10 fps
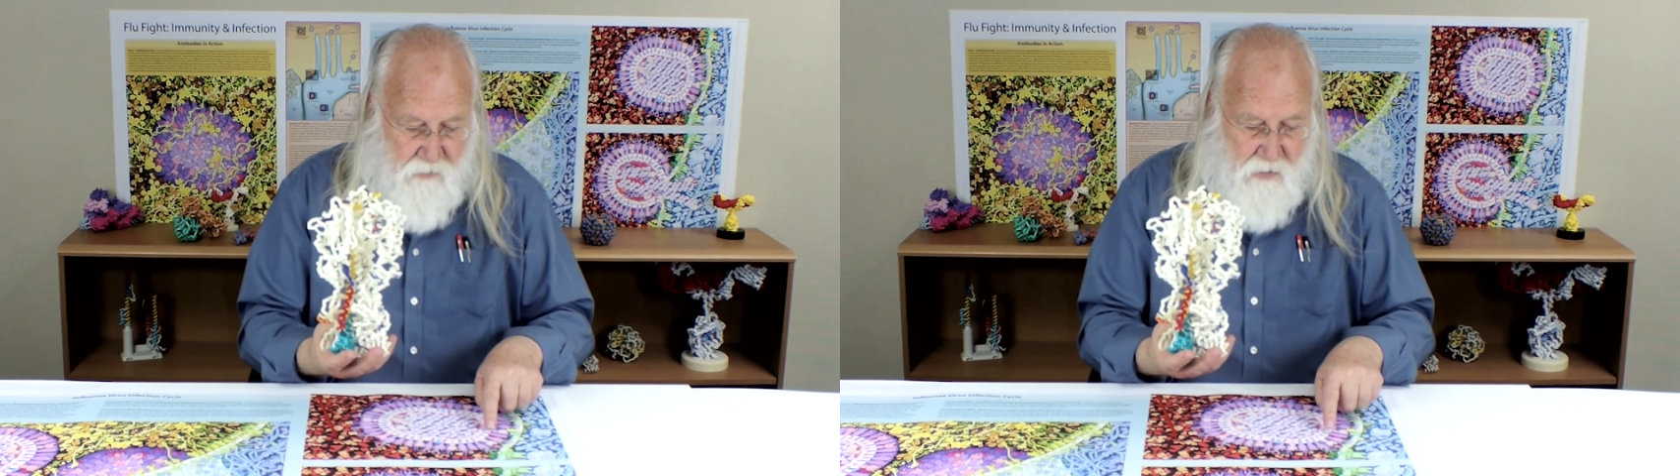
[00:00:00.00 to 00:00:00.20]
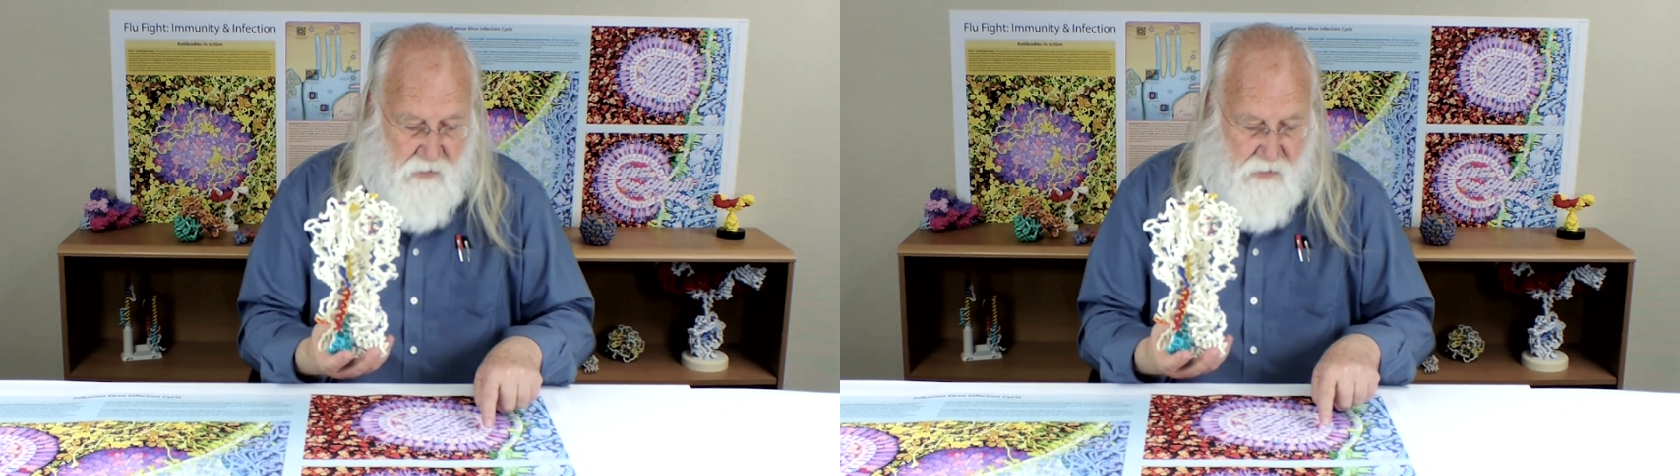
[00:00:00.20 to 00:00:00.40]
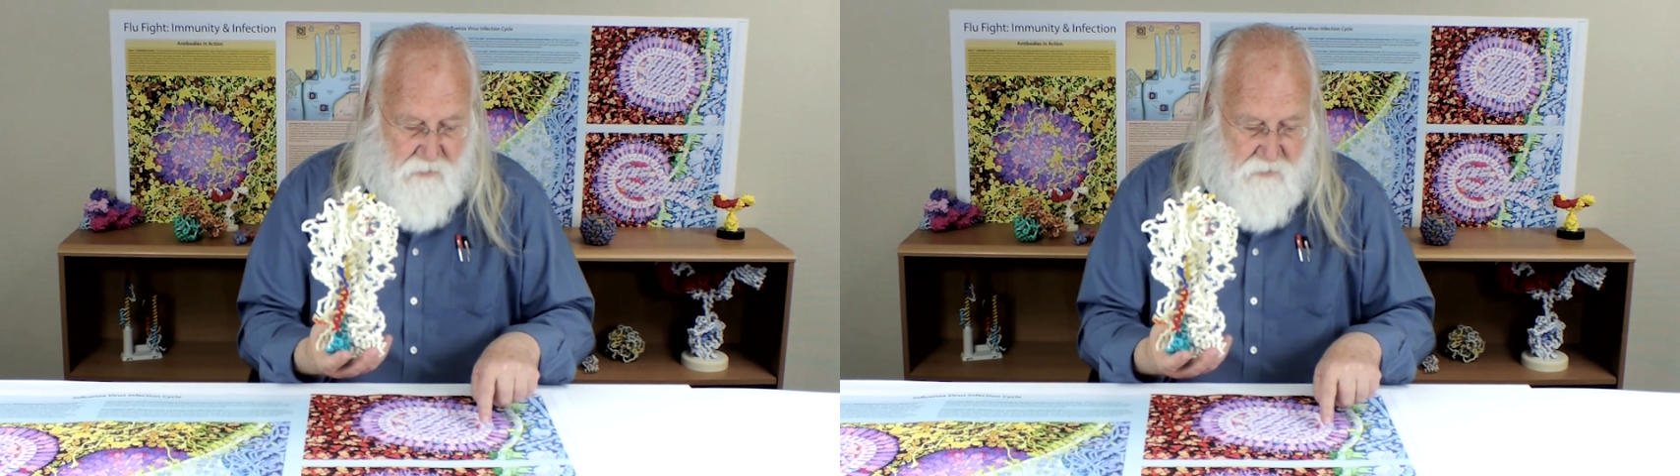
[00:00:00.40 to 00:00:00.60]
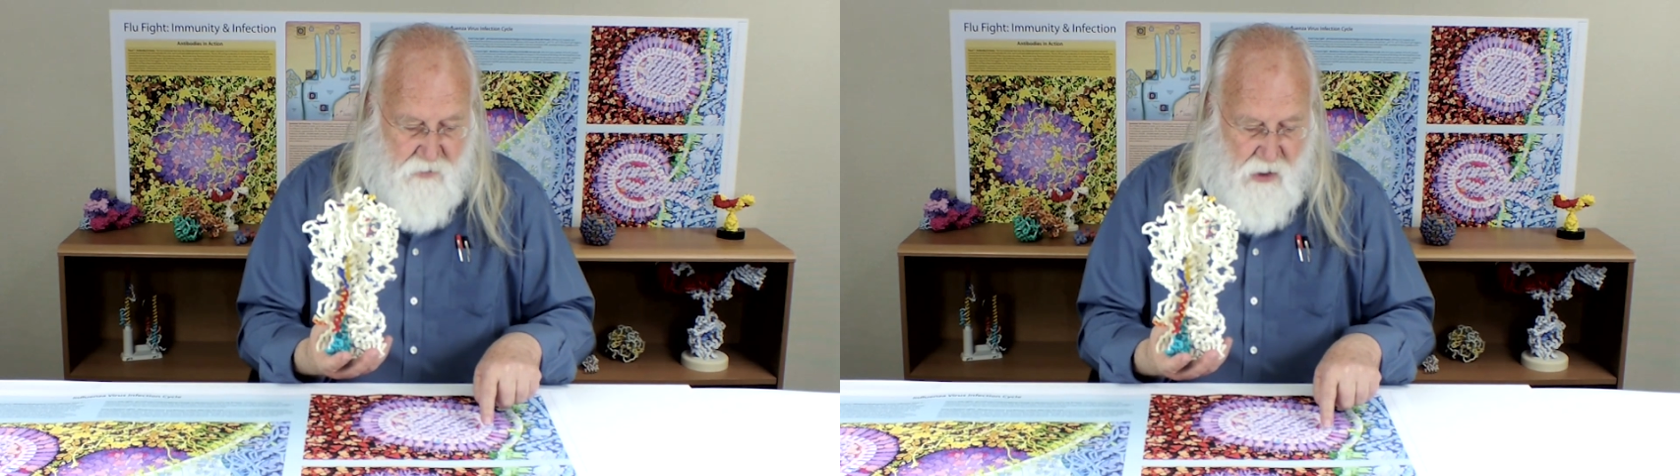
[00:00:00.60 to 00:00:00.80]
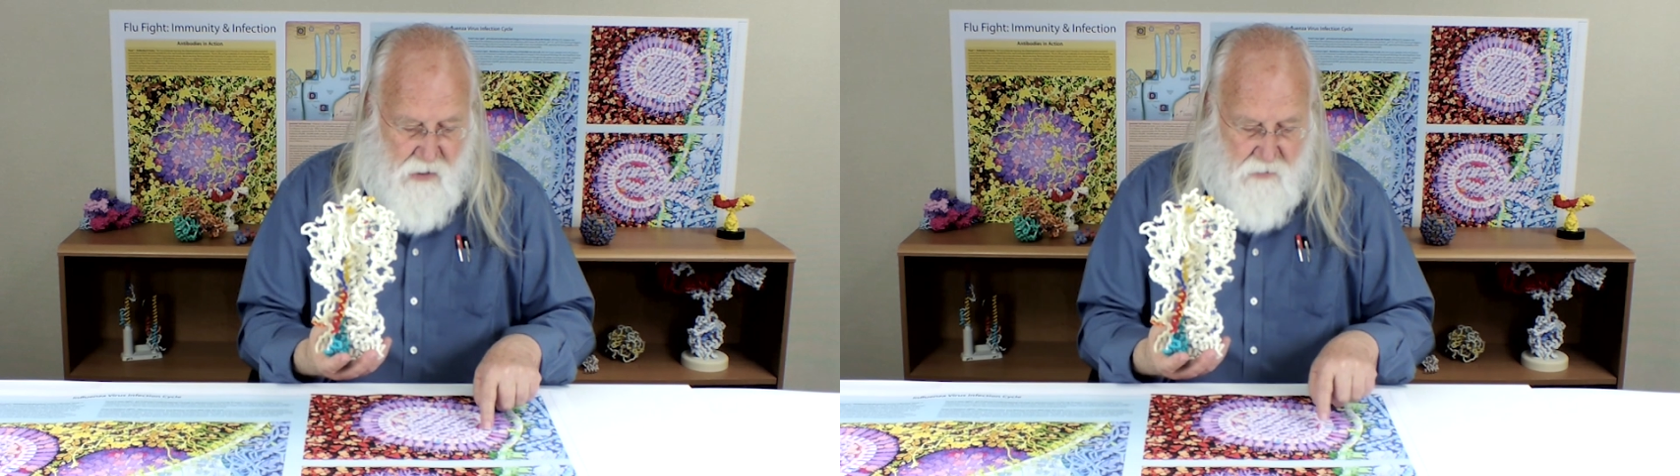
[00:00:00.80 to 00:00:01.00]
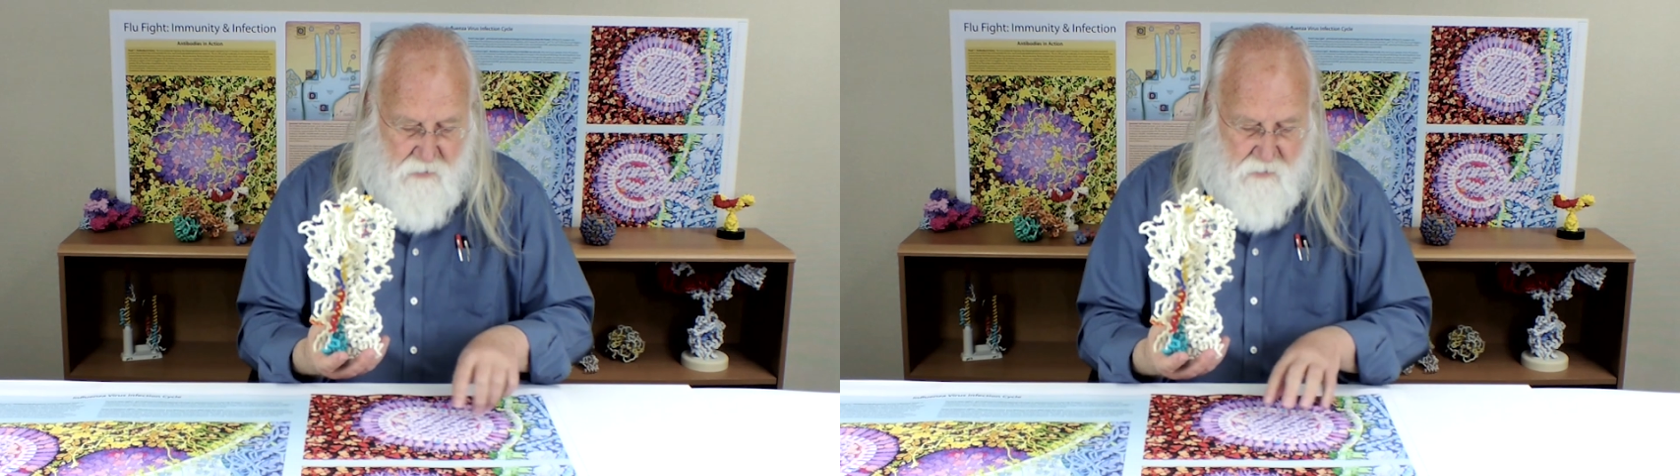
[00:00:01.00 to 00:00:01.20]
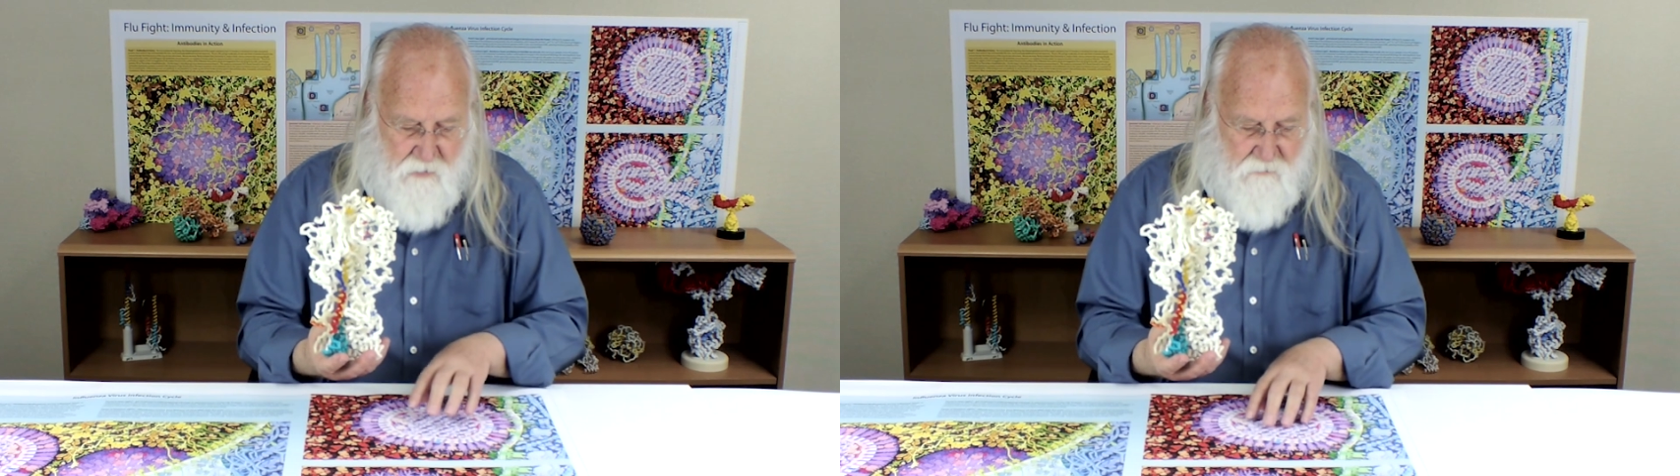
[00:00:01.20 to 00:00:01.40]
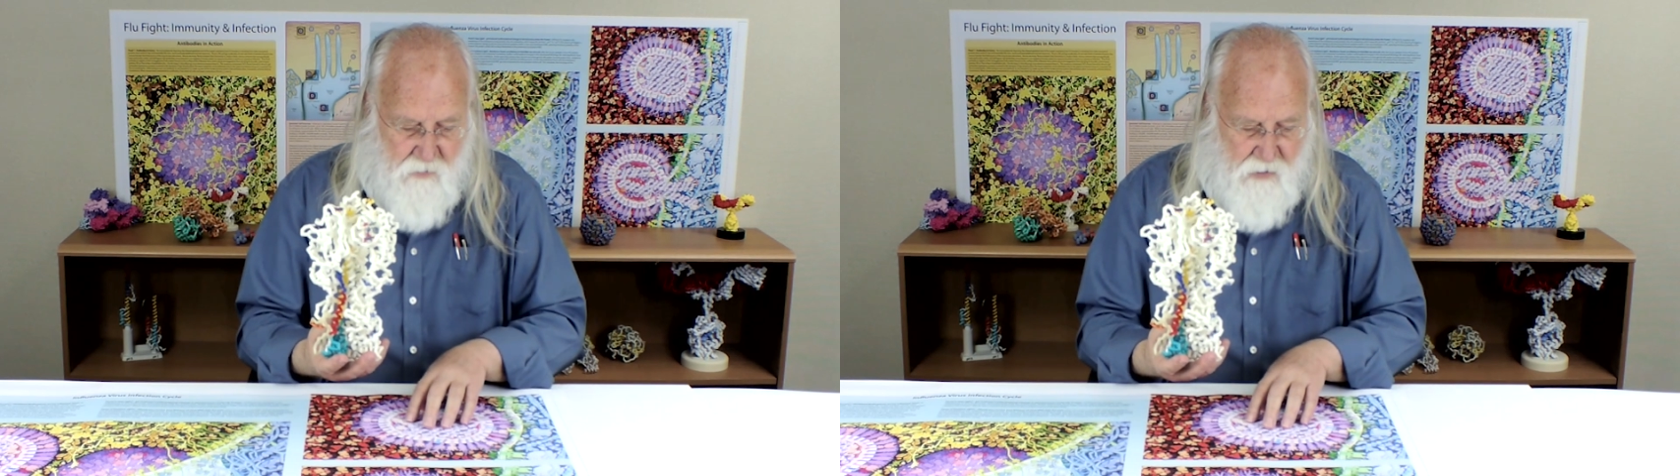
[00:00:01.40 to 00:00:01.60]
that has docked
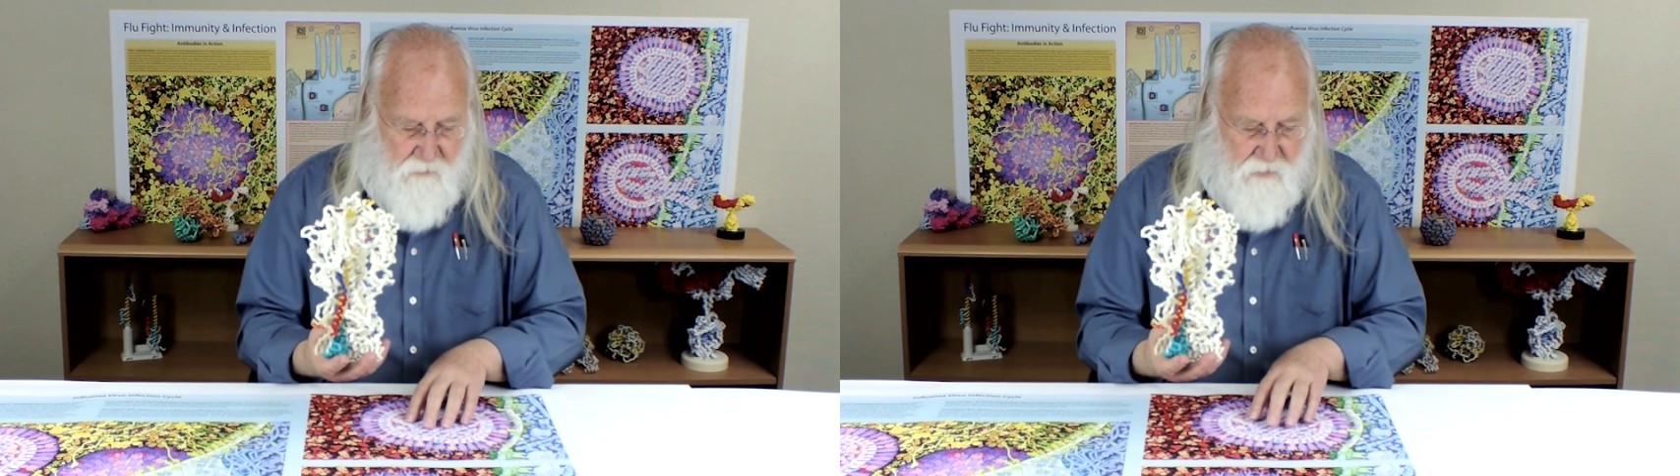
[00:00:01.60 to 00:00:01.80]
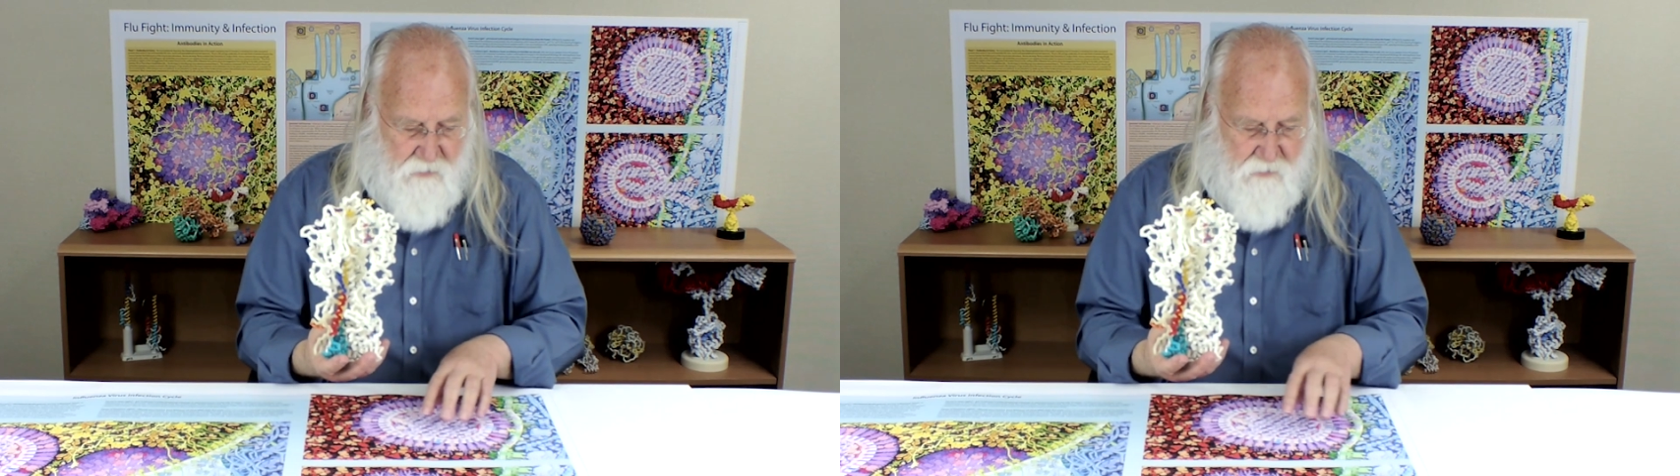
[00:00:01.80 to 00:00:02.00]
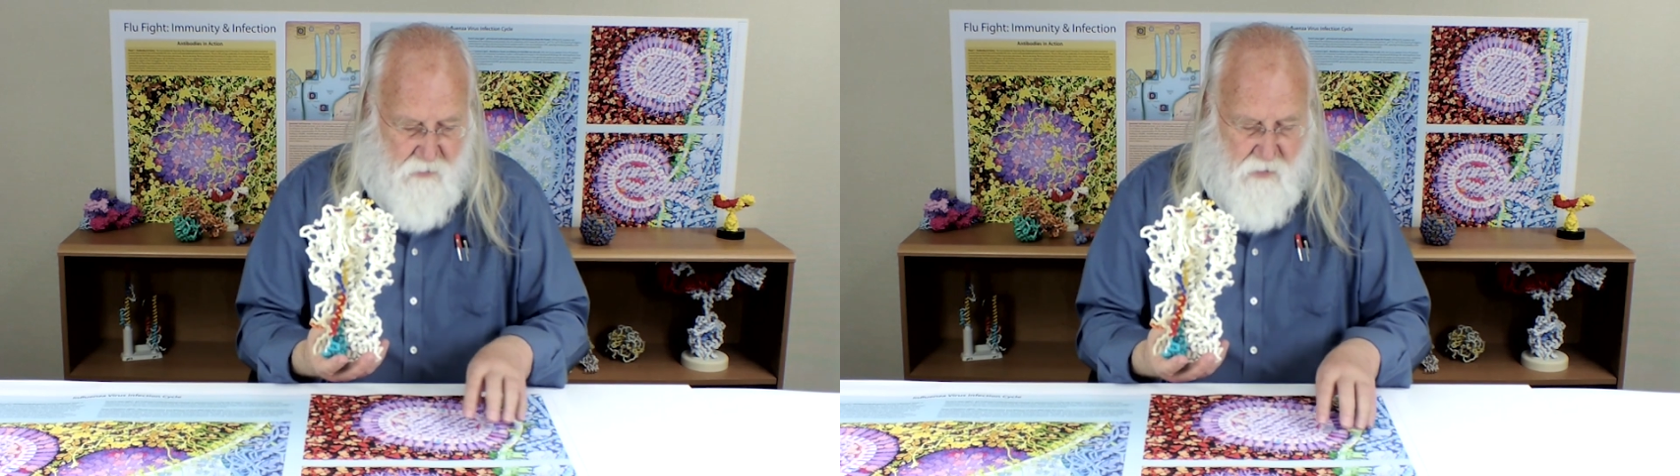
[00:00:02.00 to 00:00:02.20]
the virus